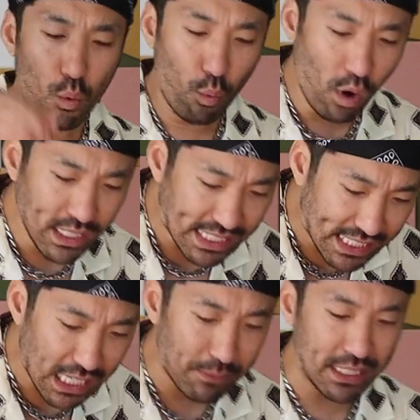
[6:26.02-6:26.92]
1
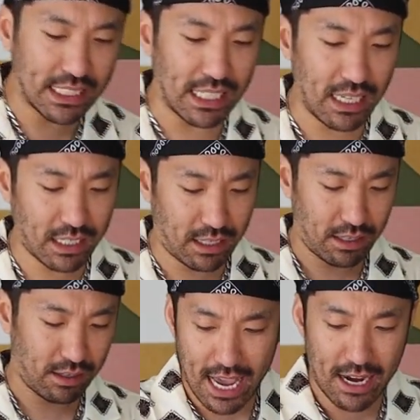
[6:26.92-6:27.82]
cinnamon
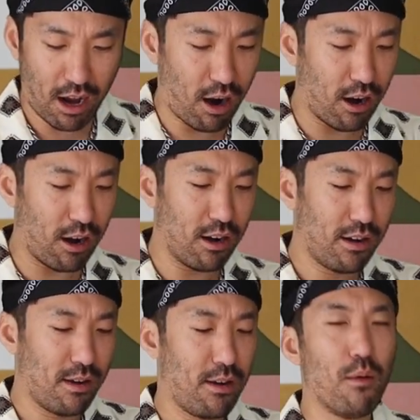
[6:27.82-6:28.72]
stick, and
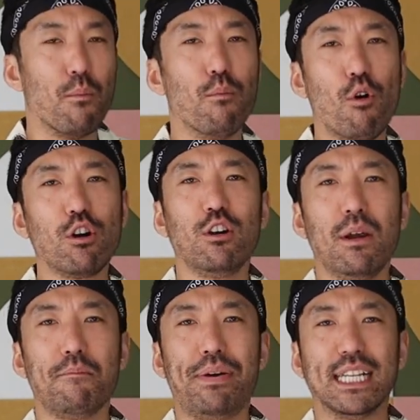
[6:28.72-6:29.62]
our
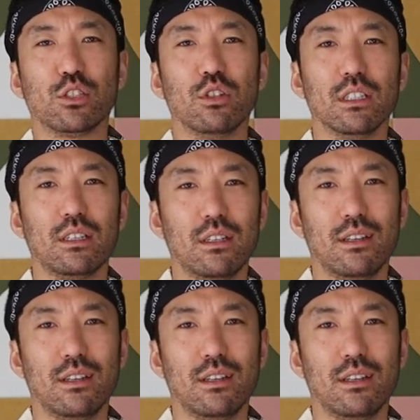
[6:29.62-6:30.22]
mortar and pestled